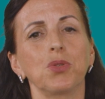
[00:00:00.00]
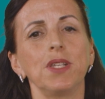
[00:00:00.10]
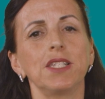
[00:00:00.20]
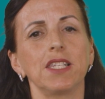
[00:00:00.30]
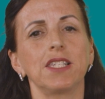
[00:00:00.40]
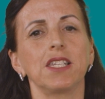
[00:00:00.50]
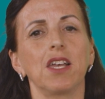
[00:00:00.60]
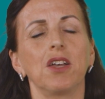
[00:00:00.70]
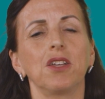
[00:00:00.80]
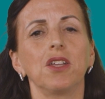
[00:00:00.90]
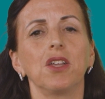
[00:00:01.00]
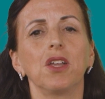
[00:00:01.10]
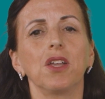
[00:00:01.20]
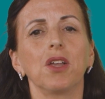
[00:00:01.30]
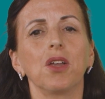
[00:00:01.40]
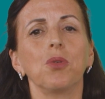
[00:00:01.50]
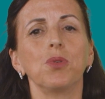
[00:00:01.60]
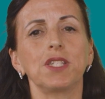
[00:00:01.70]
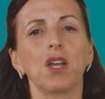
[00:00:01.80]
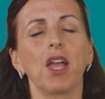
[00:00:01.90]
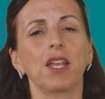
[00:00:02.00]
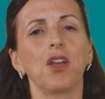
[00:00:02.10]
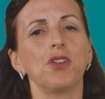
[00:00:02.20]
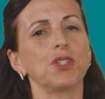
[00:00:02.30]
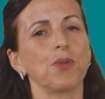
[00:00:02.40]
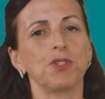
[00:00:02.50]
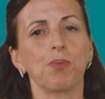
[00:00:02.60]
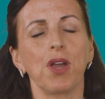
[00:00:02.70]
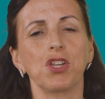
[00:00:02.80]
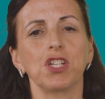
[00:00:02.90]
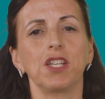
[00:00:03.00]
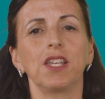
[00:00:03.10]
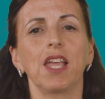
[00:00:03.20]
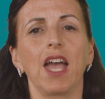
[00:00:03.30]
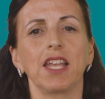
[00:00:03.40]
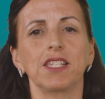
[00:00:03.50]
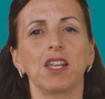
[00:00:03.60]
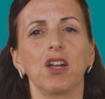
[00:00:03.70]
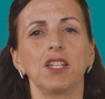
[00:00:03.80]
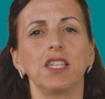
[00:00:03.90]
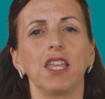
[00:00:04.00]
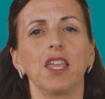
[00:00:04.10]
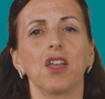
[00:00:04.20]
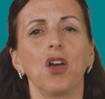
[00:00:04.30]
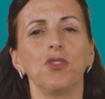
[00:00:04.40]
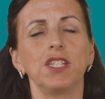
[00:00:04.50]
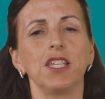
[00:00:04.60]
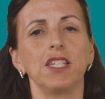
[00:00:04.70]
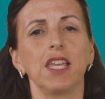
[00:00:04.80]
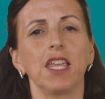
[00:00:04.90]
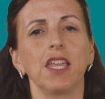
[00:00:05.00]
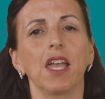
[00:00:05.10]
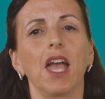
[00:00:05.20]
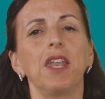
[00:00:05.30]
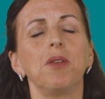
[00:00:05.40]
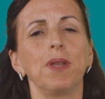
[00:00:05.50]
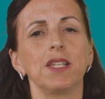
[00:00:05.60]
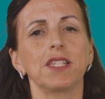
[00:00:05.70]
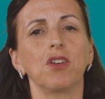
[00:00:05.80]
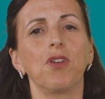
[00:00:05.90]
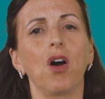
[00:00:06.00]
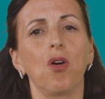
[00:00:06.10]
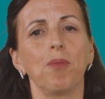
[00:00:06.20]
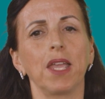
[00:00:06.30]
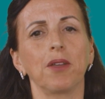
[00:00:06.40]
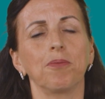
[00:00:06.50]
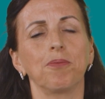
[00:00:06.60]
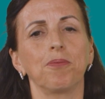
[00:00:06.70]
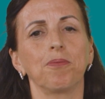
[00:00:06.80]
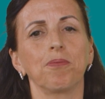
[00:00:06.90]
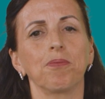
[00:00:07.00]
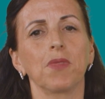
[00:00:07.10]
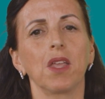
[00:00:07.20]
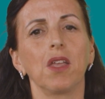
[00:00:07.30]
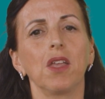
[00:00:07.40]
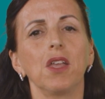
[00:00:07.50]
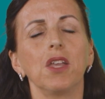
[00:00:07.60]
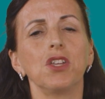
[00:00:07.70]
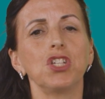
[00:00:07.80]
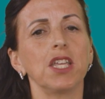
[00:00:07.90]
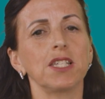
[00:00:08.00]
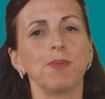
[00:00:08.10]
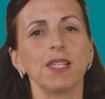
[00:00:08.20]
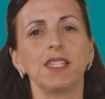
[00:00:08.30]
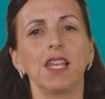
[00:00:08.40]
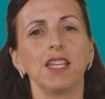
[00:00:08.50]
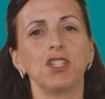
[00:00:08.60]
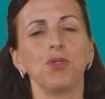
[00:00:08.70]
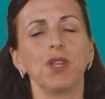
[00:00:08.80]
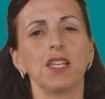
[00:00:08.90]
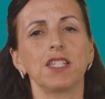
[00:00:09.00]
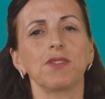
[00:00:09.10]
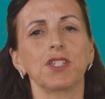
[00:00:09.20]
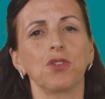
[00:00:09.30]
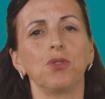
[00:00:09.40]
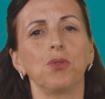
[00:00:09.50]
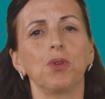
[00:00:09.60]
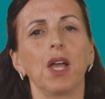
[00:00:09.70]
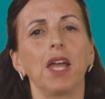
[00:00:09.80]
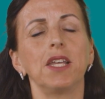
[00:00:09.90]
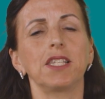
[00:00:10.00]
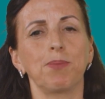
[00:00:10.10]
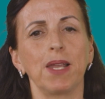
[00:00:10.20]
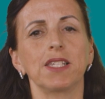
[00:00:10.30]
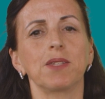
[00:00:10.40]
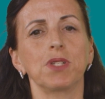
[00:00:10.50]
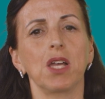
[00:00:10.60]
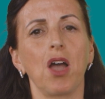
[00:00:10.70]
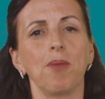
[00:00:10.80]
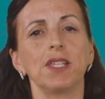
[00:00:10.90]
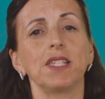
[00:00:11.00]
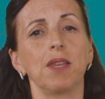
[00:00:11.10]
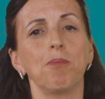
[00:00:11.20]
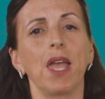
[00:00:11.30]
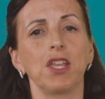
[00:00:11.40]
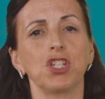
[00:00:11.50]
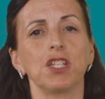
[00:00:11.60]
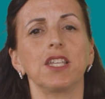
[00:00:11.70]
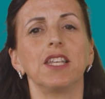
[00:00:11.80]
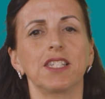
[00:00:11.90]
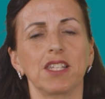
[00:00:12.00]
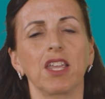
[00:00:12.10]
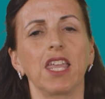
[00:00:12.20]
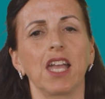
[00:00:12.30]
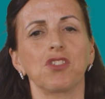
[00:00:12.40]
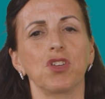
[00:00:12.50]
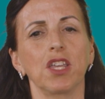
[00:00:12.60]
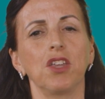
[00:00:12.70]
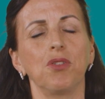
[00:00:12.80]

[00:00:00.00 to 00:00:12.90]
twin sister was diagnosed with depression, anxiety, OCD and had been self-harming. She has missed nearly 2 years of school and has spent some time as an inpatient in a psychiatric